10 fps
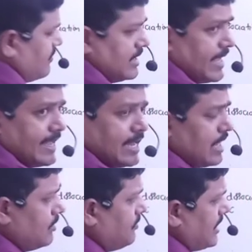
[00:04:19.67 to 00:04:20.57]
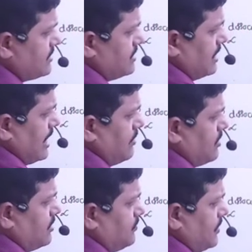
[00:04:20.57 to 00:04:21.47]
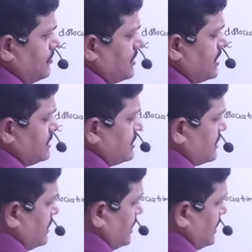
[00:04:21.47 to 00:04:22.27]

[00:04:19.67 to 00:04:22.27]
we take alpha as a common from this,